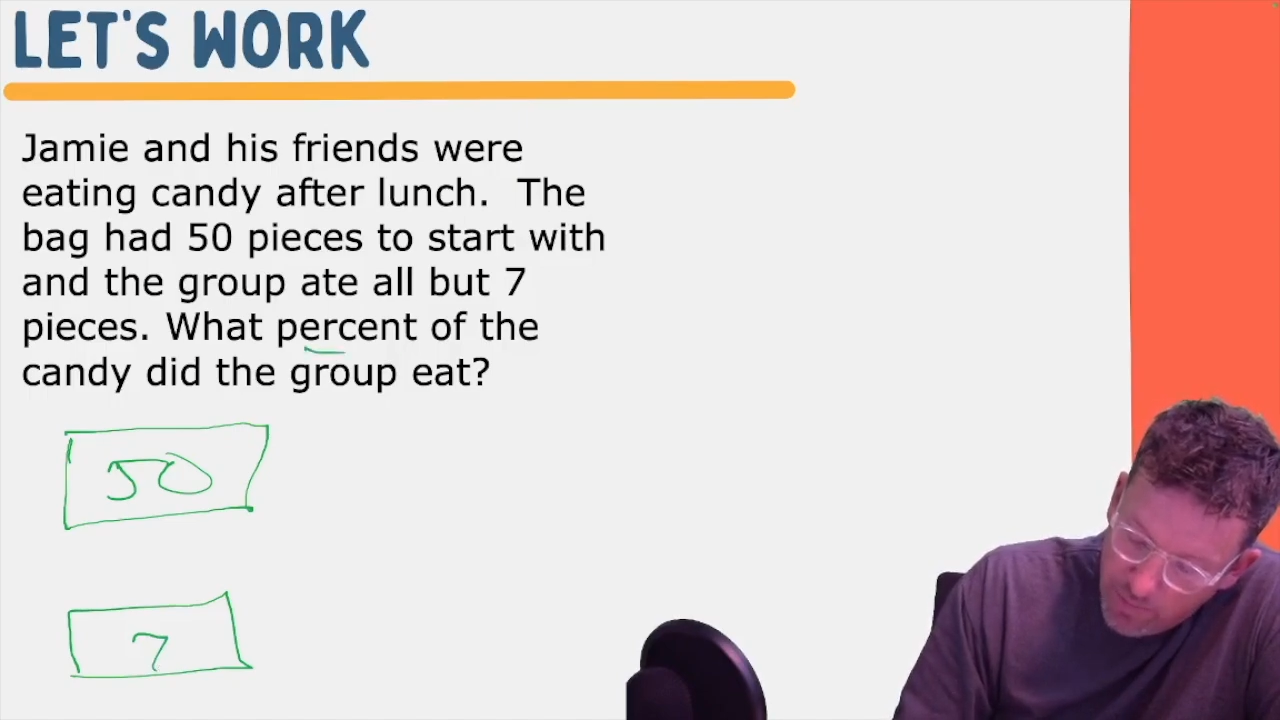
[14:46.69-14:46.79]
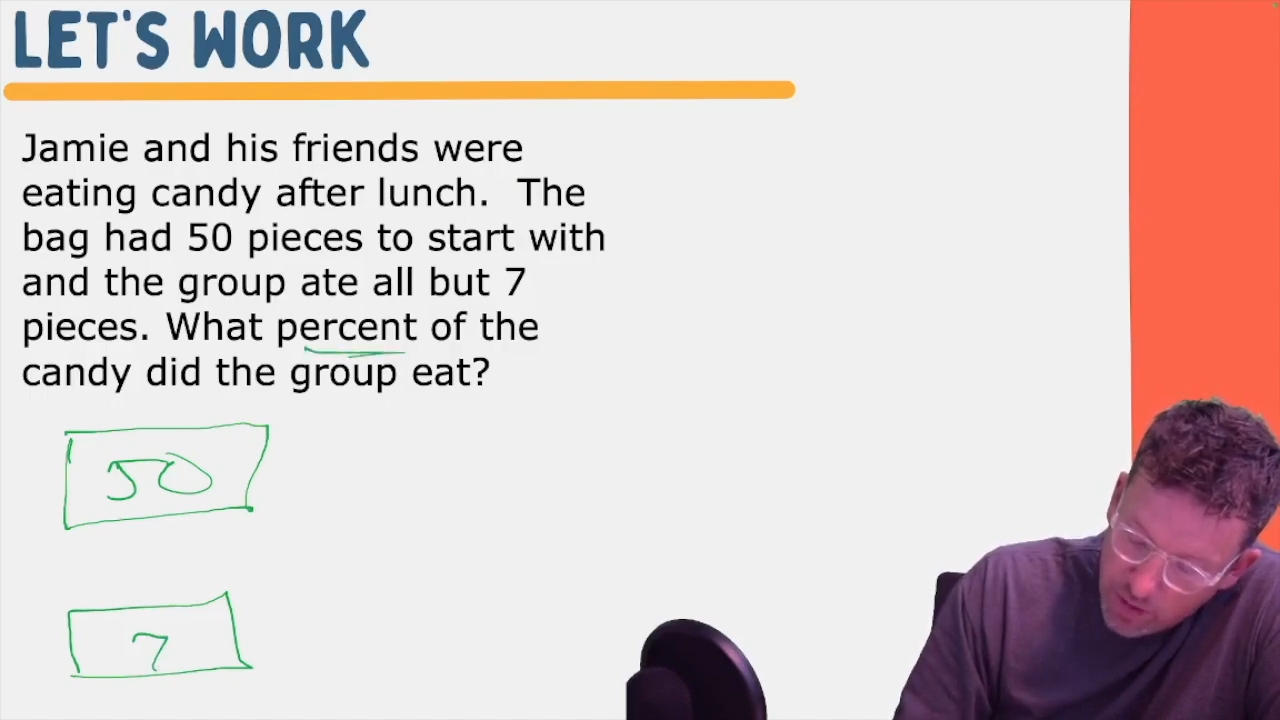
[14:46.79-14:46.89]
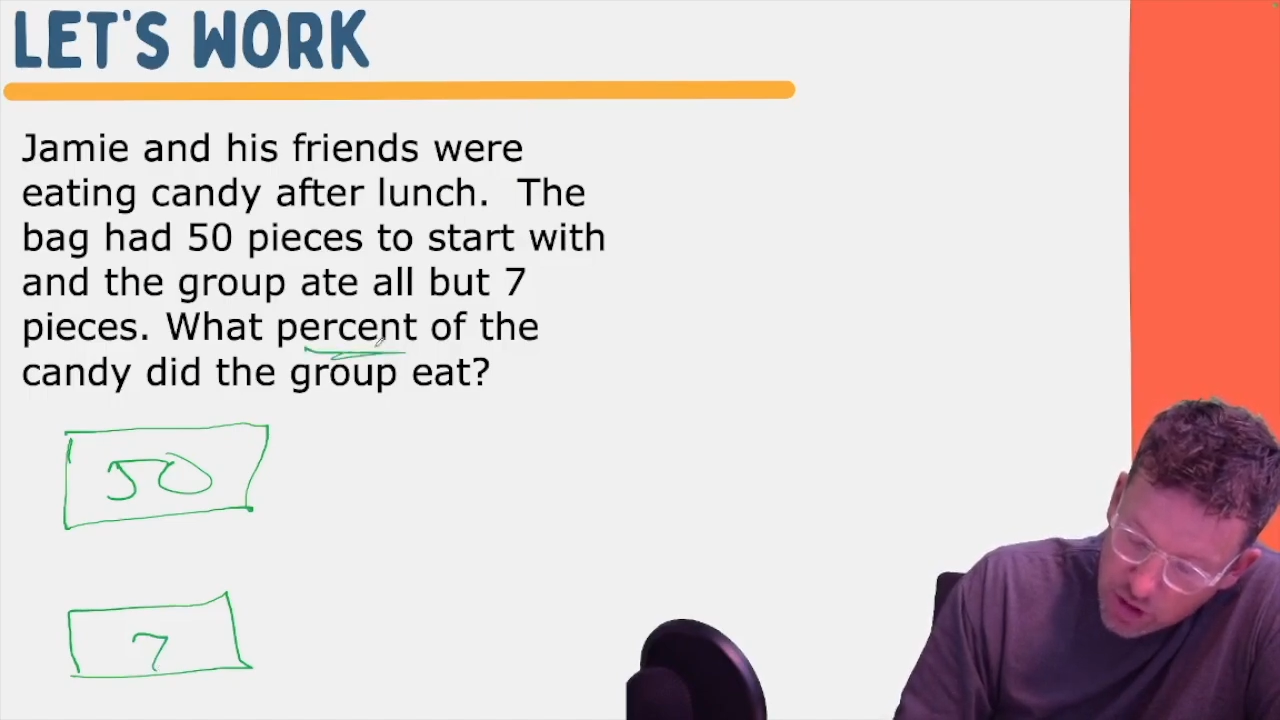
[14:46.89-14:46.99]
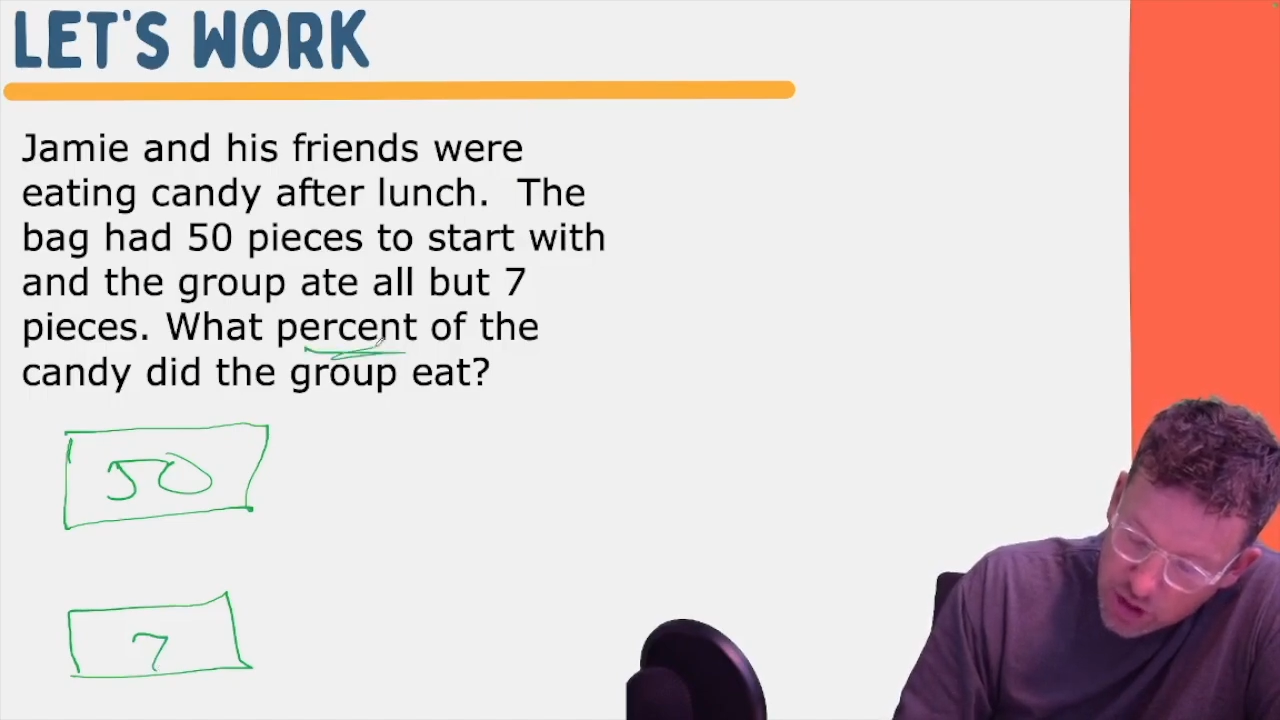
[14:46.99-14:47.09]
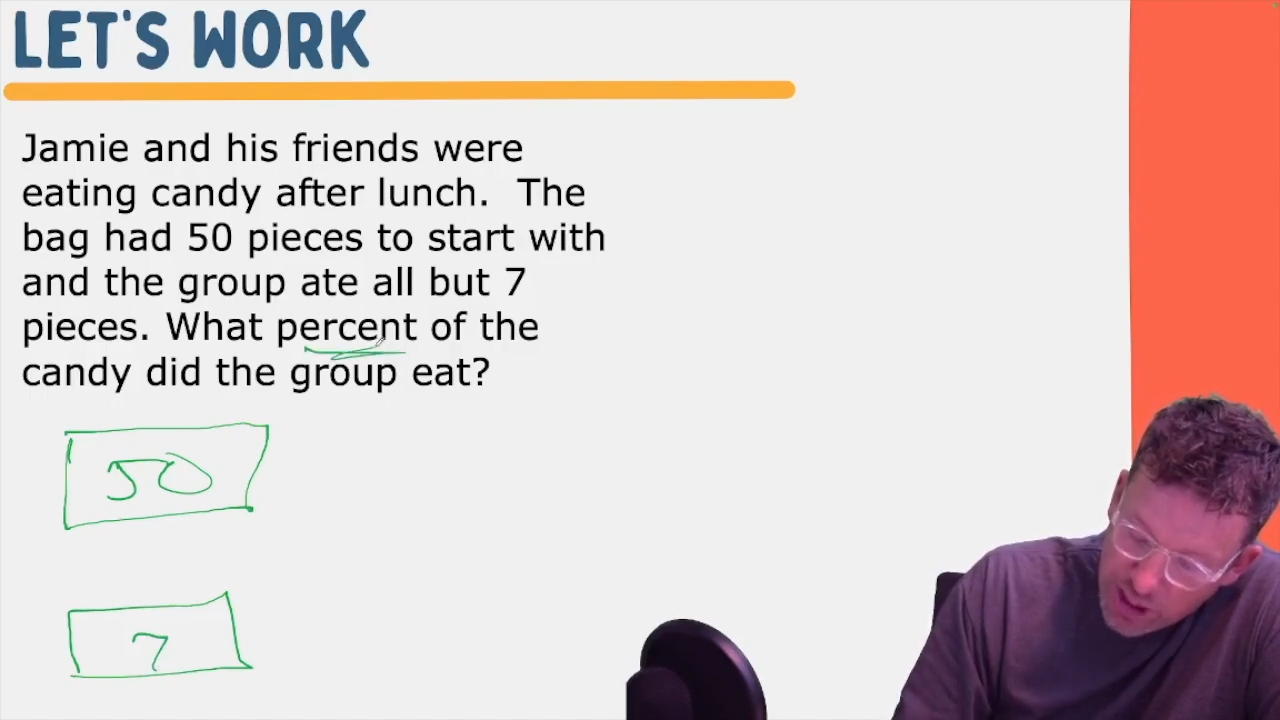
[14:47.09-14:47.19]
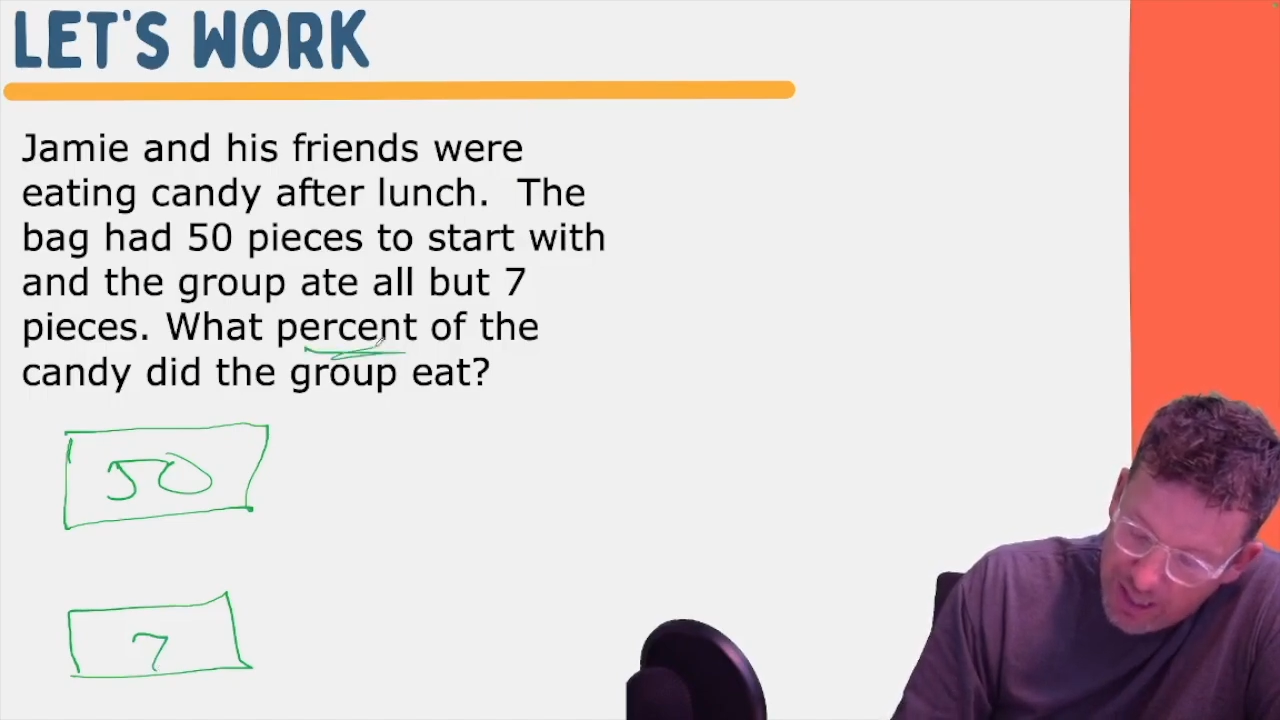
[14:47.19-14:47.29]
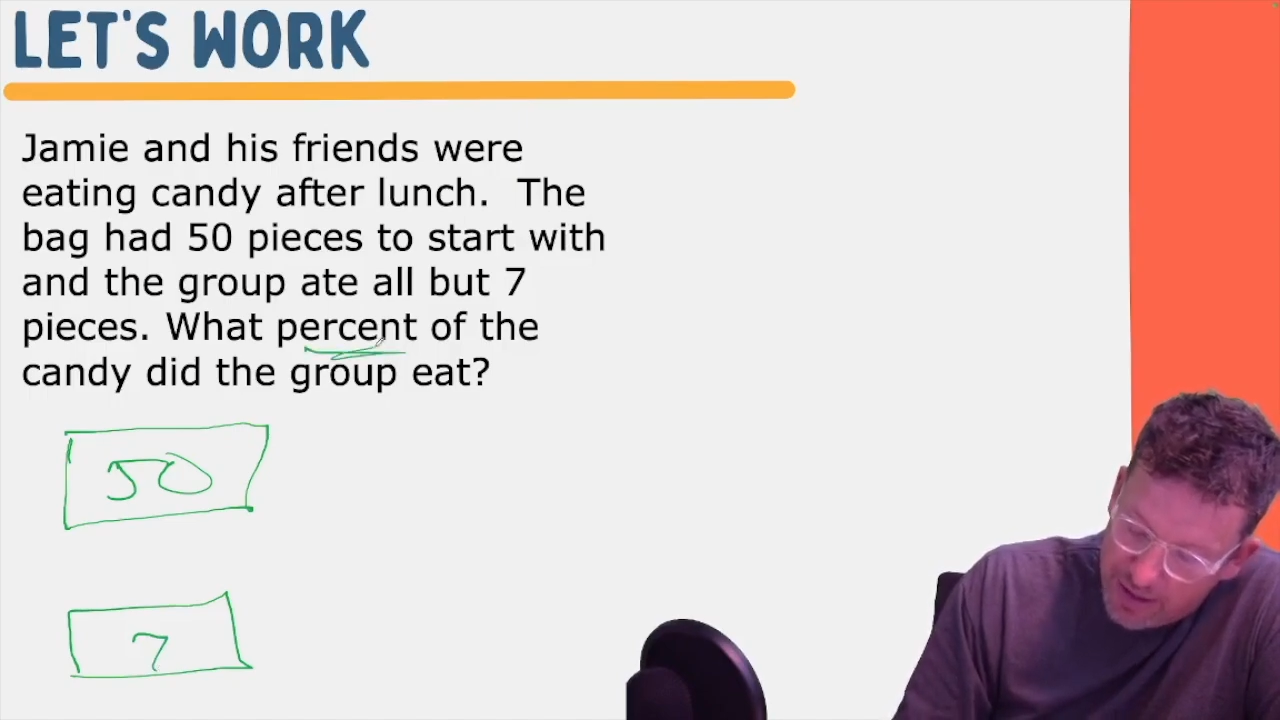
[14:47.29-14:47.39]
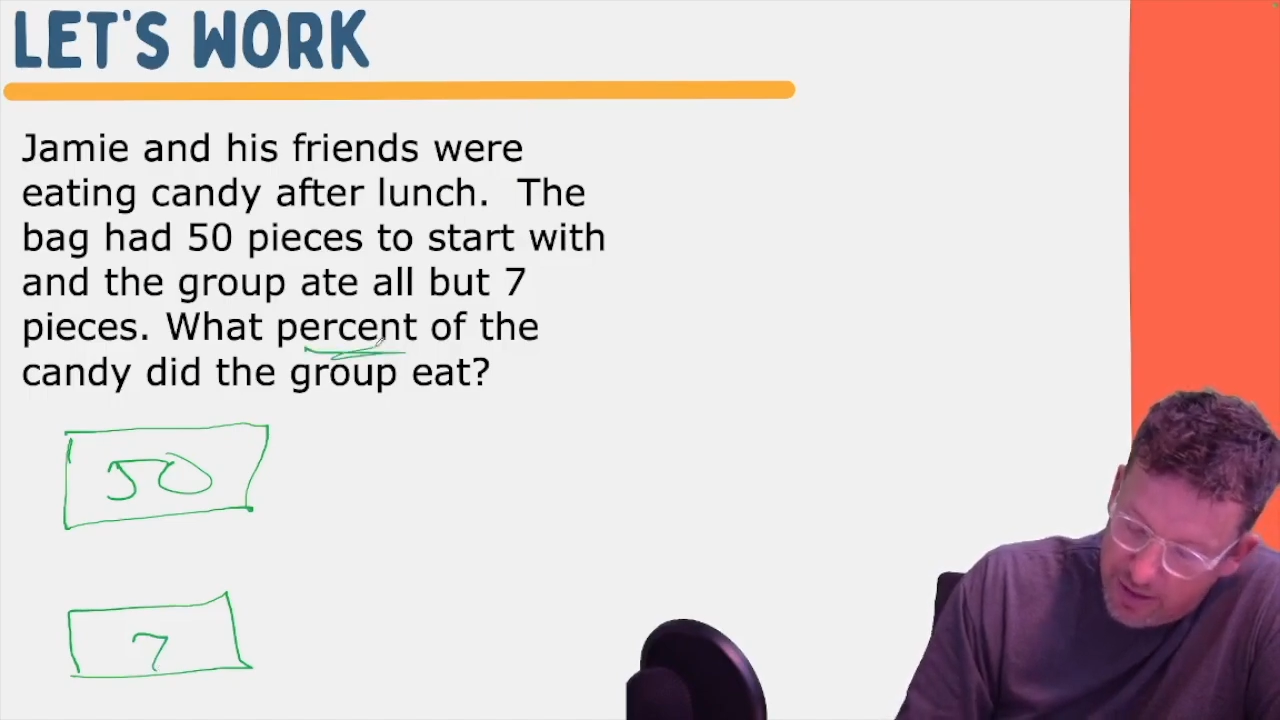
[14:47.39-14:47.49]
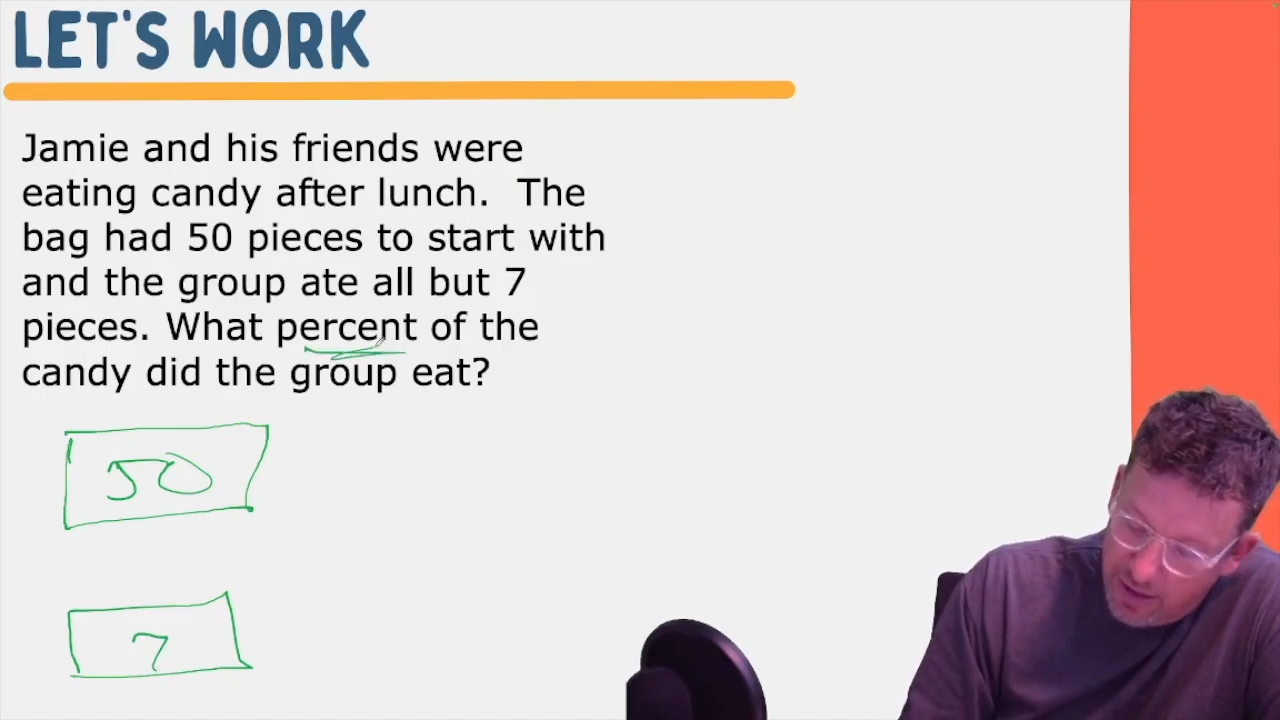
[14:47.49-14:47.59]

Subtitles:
percent